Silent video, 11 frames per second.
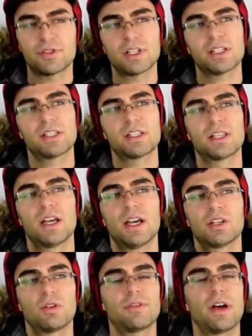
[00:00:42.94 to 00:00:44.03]

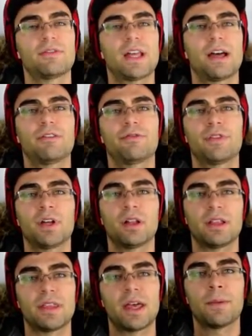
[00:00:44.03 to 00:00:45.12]
625 down fill
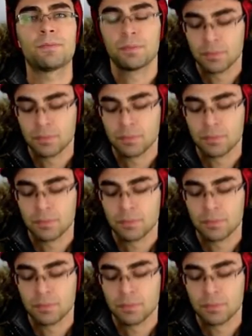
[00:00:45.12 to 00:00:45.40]
in them.